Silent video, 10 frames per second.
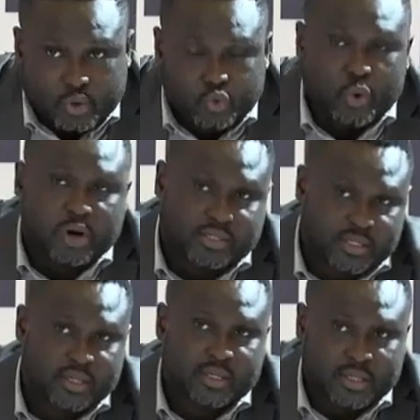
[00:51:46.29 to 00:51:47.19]

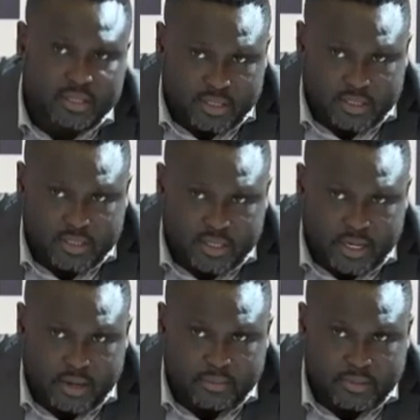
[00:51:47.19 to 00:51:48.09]
towards
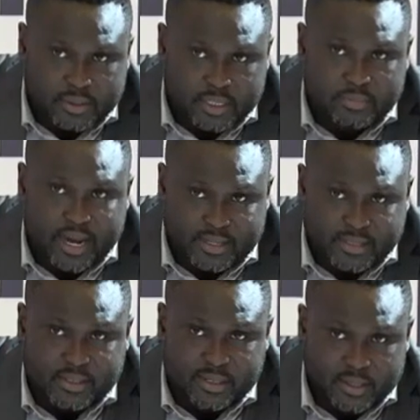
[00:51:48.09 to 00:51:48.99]
the
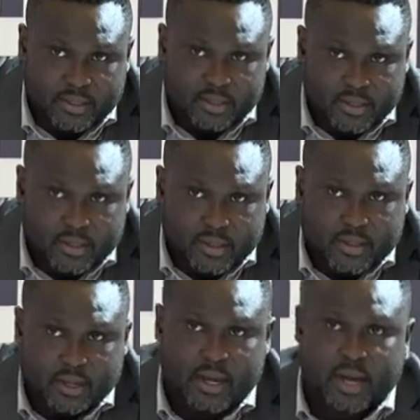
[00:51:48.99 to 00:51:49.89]
bank's
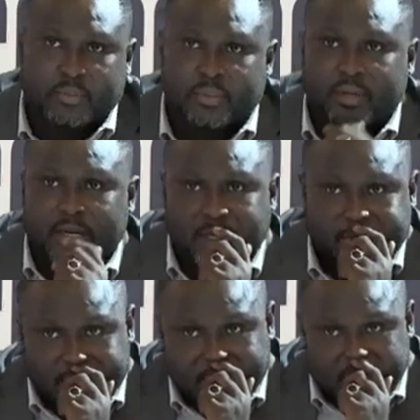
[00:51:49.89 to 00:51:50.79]

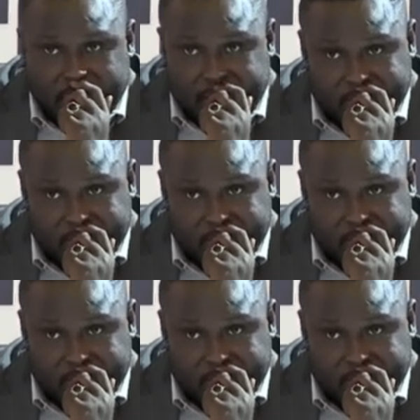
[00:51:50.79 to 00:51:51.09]
interest, correct?